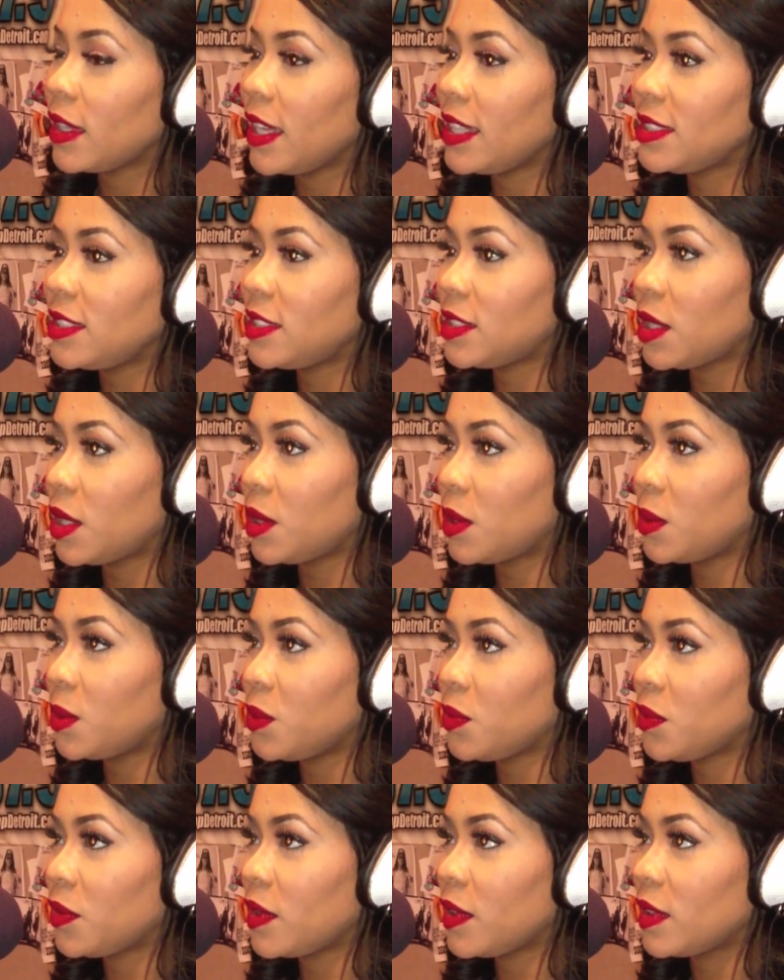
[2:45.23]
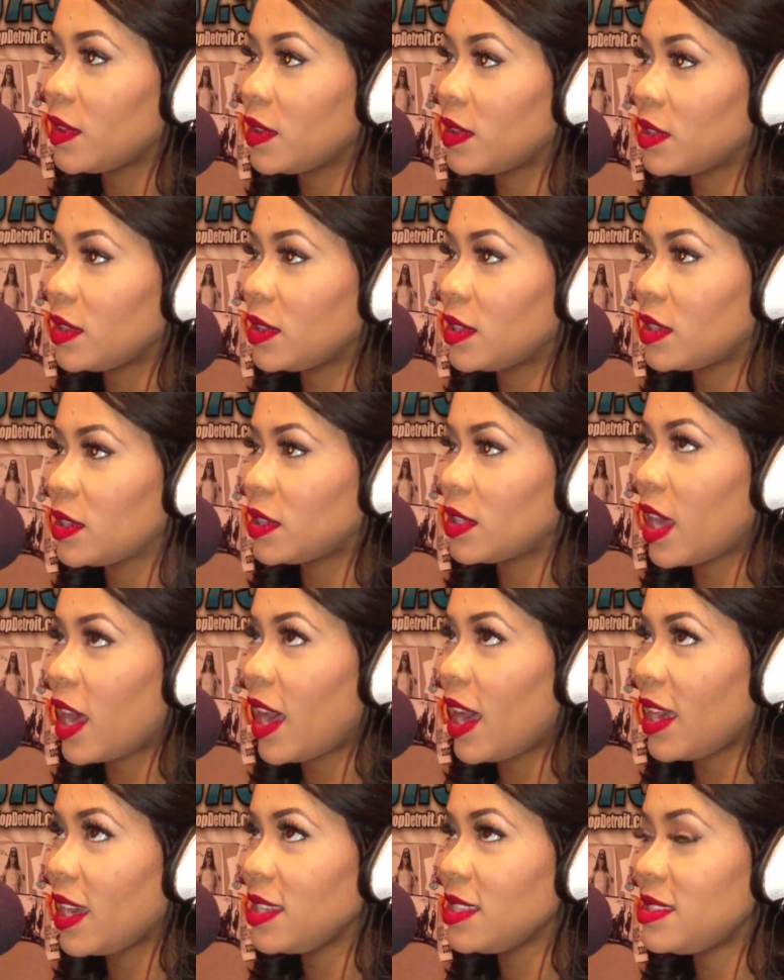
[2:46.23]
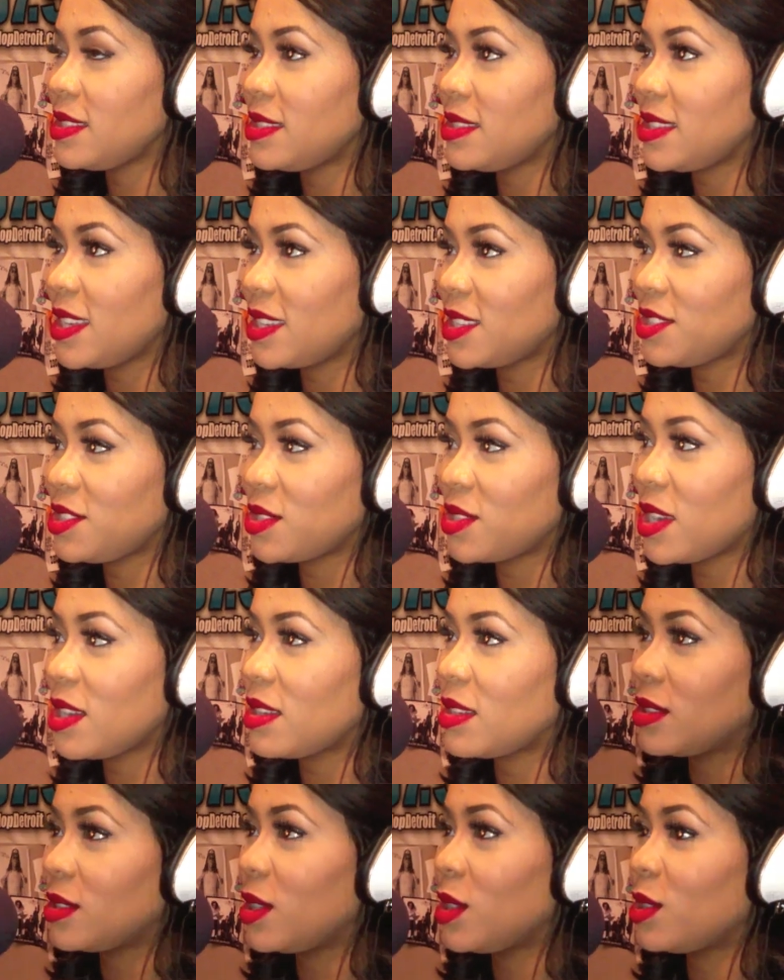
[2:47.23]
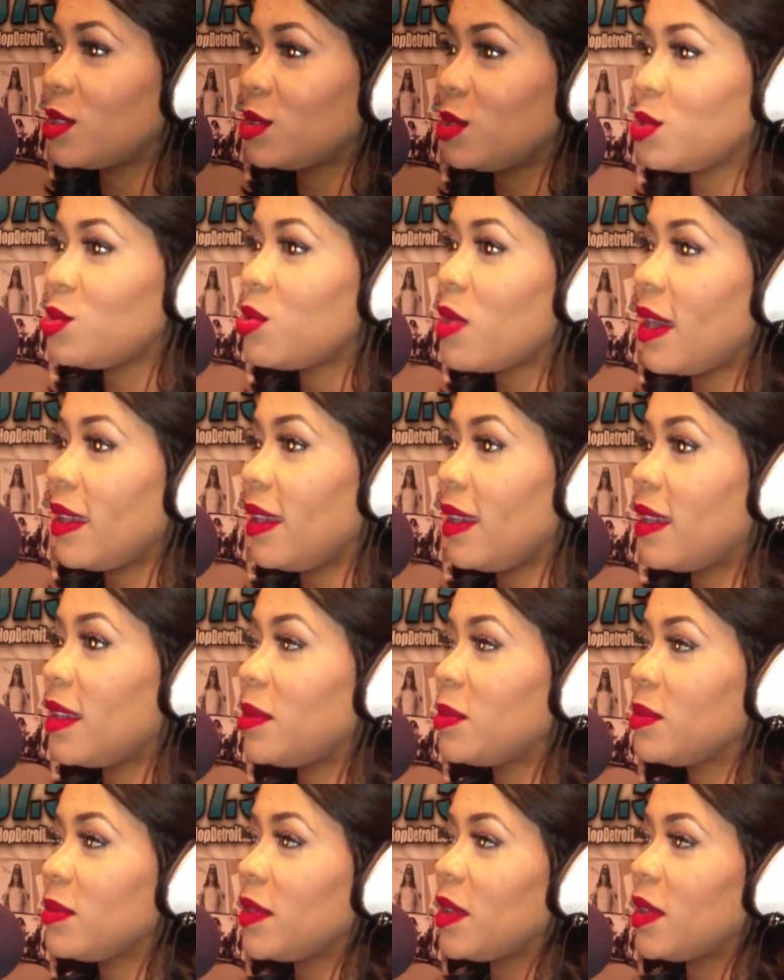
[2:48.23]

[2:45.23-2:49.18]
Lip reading: And so I stand strong on who I am